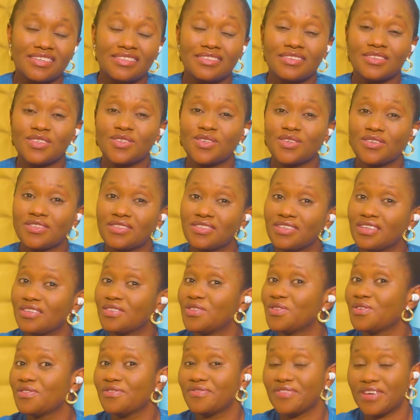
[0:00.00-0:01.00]
the success
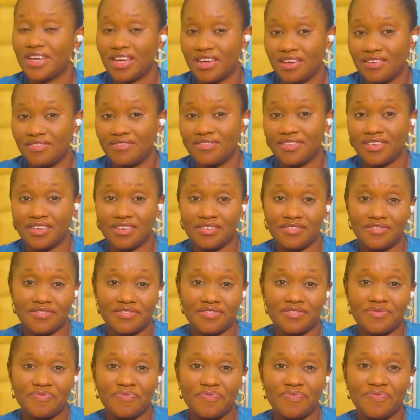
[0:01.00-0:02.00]
of IVF.
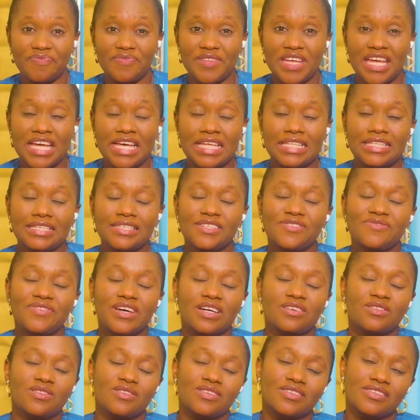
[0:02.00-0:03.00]
These
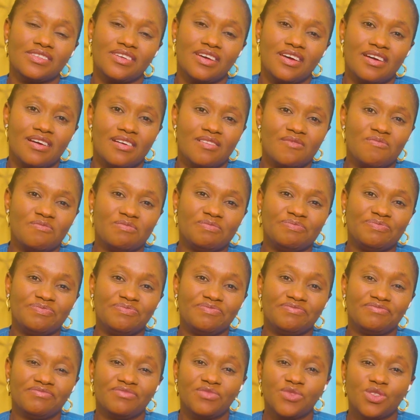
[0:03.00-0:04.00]
factors are
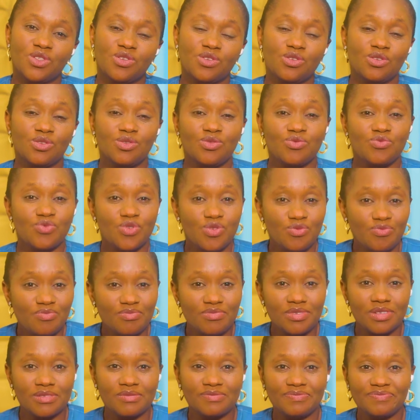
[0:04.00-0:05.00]
good womb,
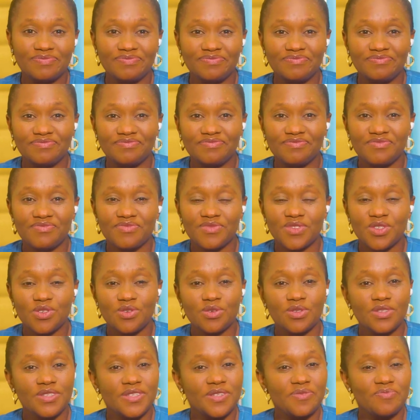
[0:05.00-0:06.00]

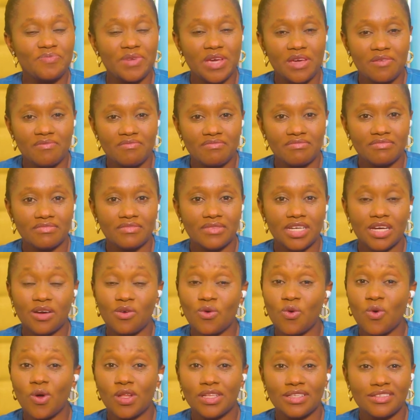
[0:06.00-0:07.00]
good sperm,
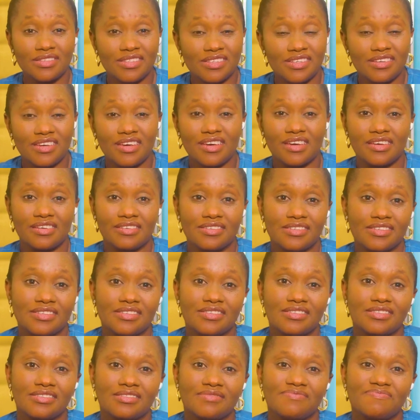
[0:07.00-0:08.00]
and quality
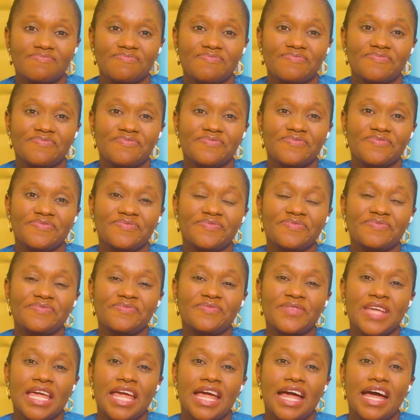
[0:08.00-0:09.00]
eggs.
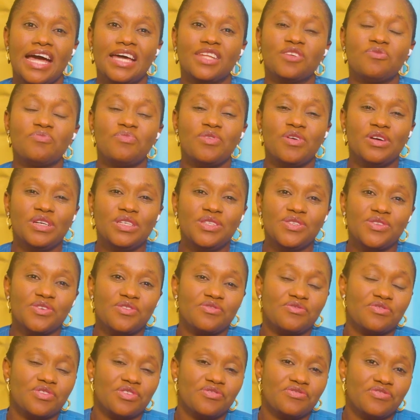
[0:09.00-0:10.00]
At the point
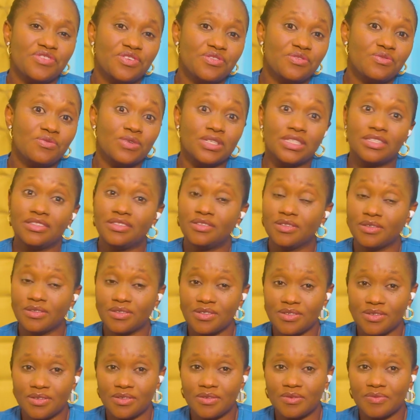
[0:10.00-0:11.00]
of review with the
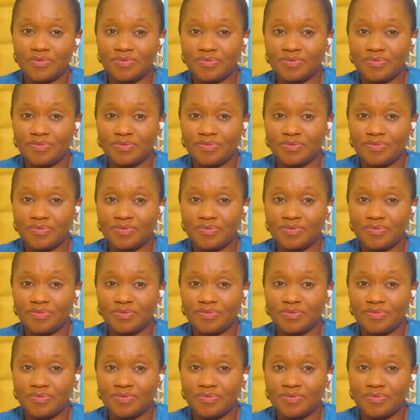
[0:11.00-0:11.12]
doctor,